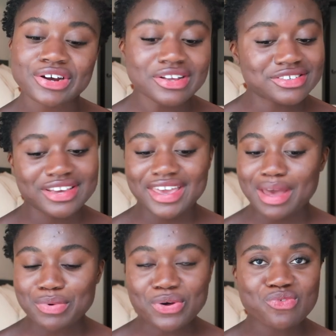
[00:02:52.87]
It's a
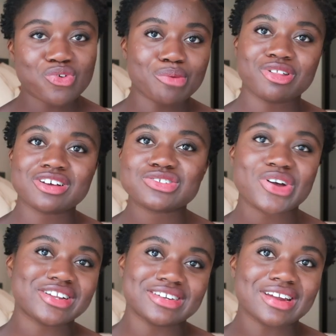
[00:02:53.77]
chemical formula, so
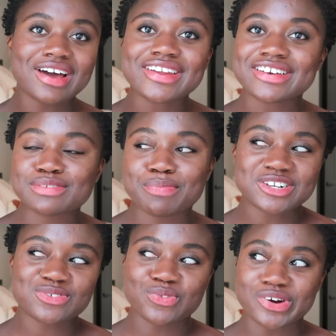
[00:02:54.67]
I did not
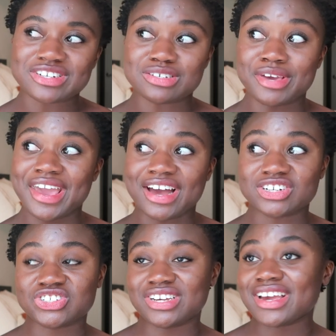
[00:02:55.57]
expect for it to be
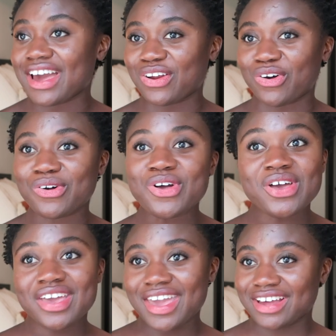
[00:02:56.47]
ashy at all,
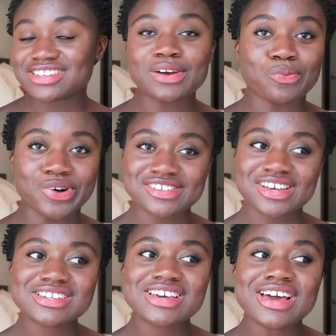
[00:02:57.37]
and it
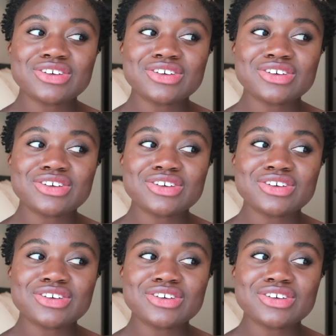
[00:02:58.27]
wasn't.